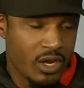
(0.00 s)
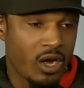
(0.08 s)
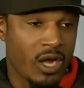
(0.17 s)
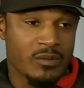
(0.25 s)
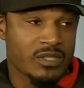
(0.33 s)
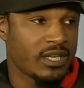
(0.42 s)

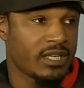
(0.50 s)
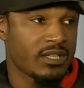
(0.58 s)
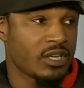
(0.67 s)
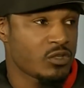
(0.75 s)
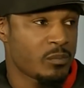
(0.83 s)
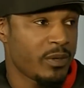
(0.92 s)
No, I've
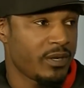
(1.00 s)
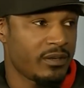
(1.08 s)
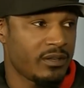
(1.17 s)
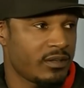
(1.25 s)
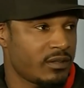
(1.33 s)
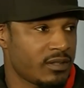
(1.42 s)
said
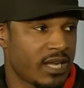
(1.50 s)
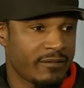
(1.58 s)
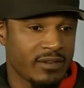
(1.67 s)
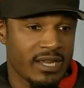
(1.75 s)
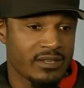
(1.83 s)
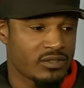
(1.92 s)
that
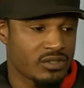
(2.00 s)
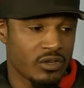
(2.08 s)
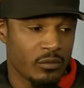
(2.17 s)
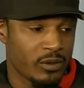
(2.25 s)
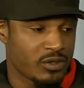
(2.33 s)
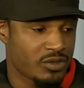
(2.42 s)
I've gotten
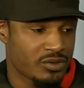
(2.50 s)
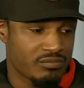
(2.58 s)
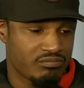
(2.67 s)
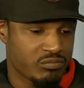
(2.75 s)
so much